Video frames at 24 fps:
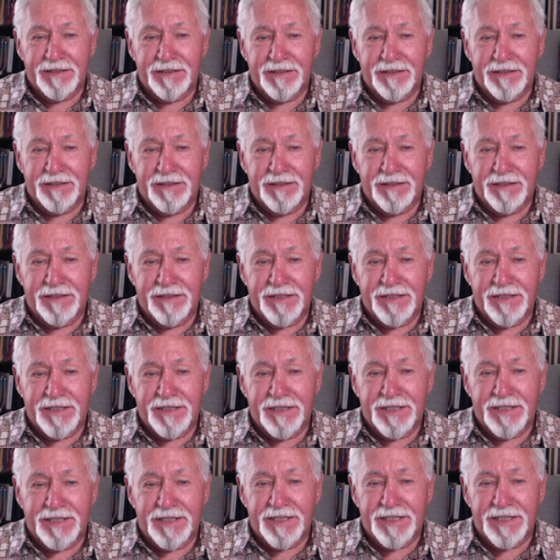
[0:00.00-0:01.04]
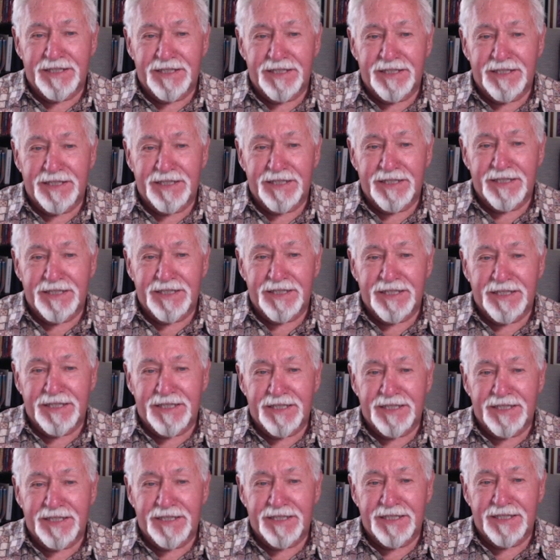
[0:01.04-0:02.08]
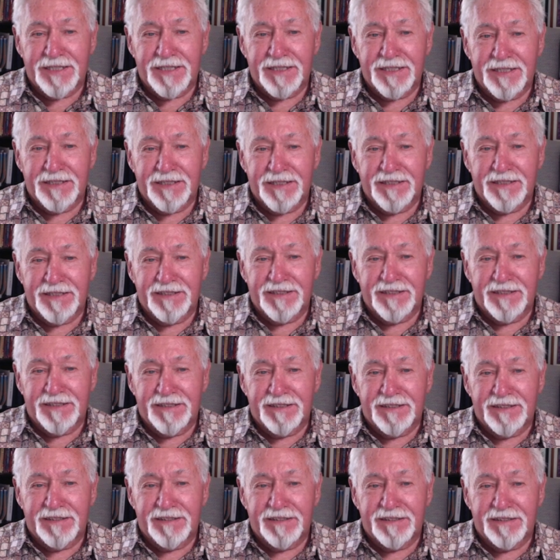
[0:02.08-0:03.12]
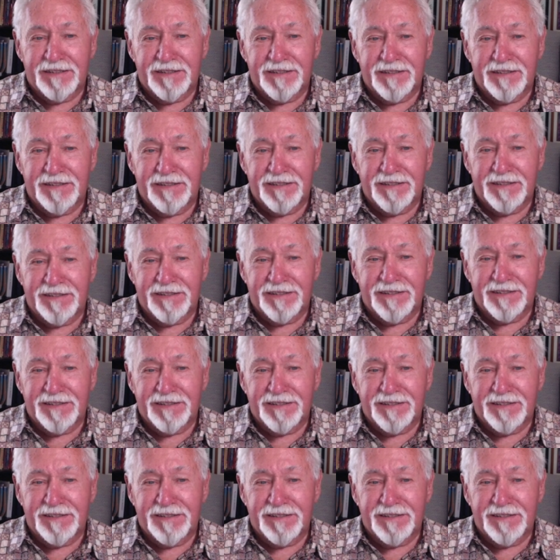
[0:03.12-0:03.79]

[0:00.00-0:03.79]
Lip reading: The person shown says nothing.